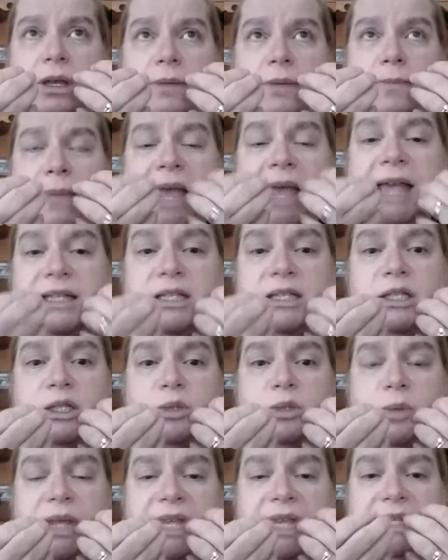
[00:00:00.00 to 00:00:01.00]

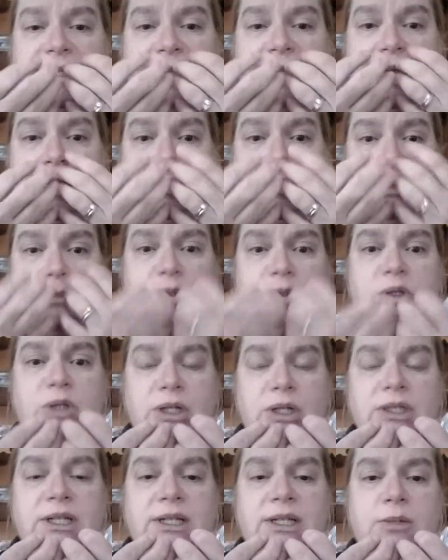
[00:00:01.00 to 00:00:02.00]
passageways that are
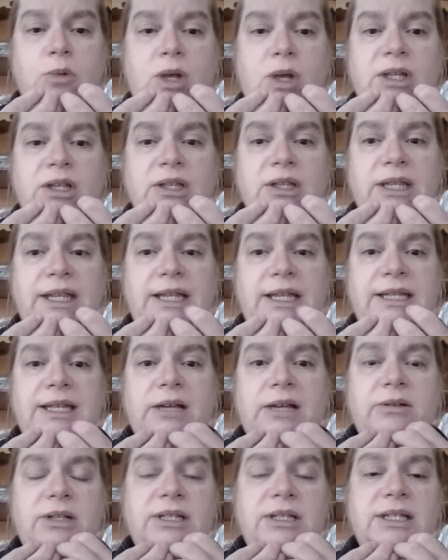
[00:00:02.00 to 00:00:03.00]
obstructed while you're laying
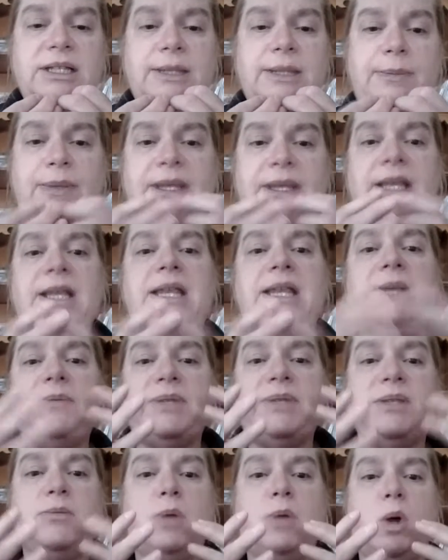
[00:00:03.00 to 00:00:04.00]
down and sleeping. It keeps
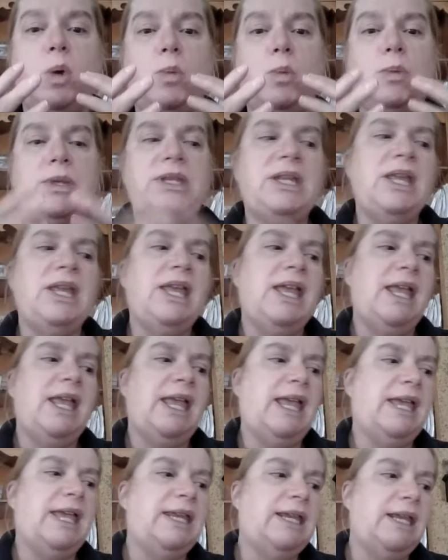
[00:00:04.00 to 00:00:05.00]
them open,
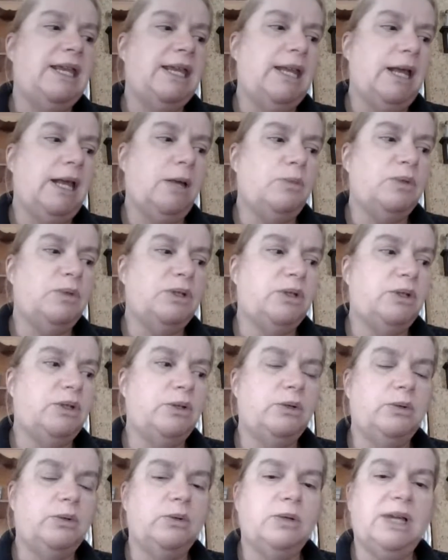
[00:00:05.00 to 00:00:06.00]
and it helps
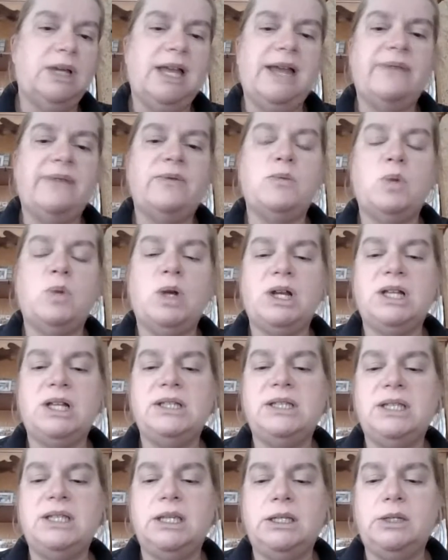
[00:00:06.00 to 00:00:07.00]
to have a more
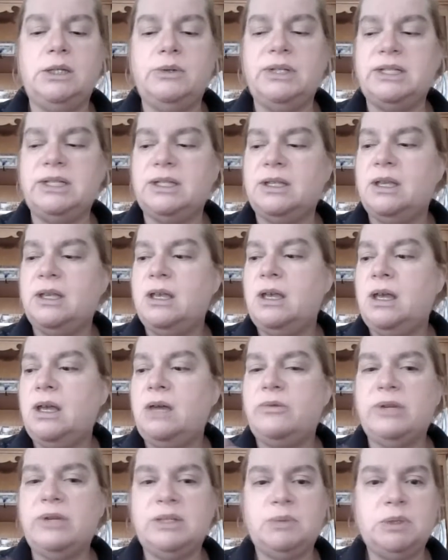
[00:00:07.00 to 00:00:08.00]
continuous
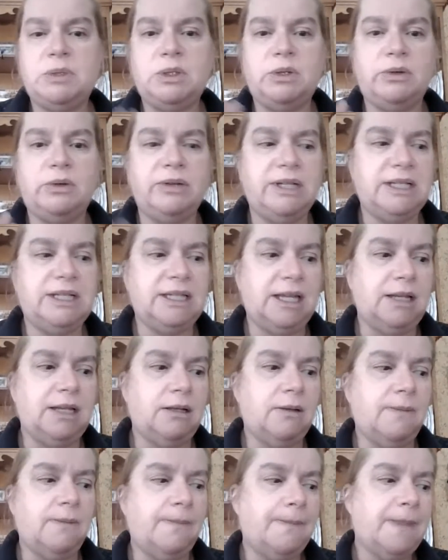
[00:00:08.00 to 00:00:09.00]
respiratory
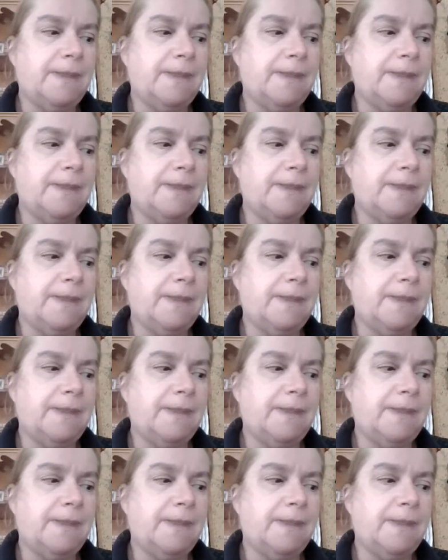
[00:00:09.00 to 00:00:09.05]
cycle.